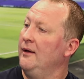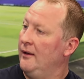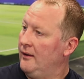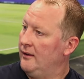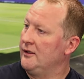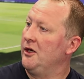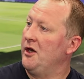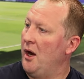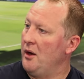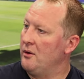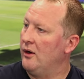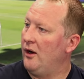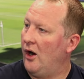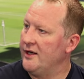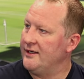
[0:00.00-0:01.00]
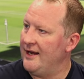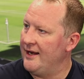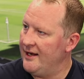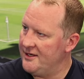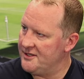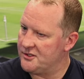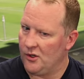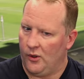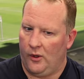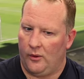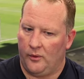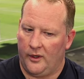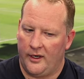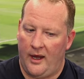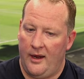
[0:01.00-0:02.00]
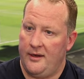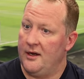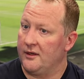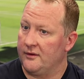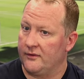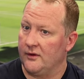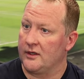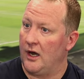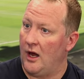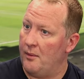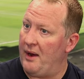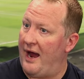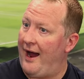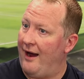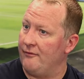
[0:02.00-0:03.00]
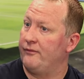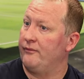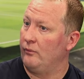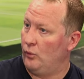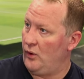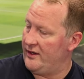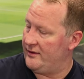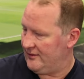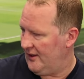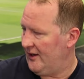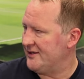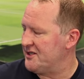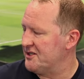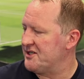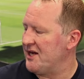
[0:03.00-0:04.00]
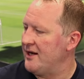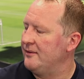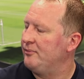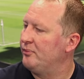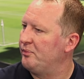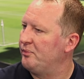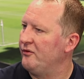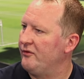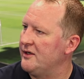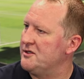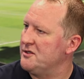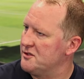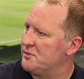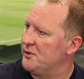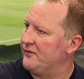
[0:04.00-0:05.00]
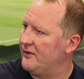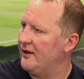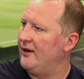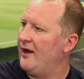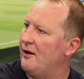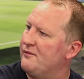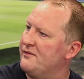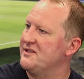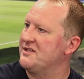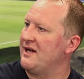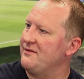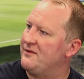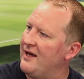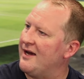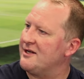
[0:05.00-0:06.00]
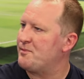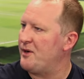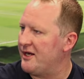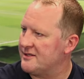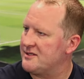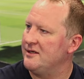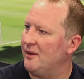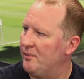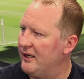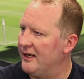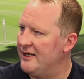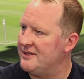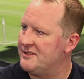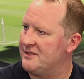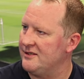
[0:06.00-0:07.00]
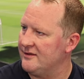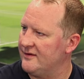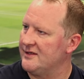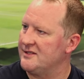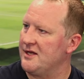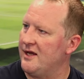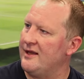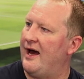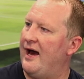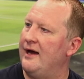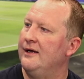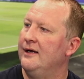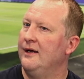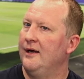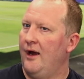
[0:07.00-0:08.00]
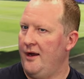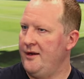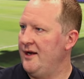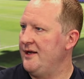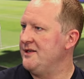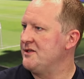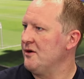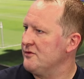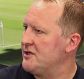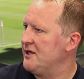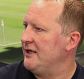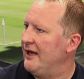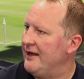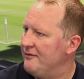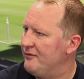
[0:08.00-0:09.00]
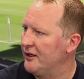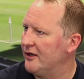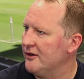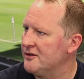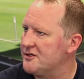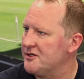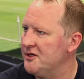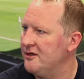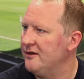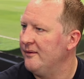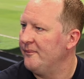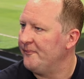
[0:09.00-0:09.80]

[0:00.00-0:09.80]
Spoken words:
you know, ideas or what, and the club have, with, as I say, provisions with the health and safety aspects and the police and things like that. And these obviously leaving Goodison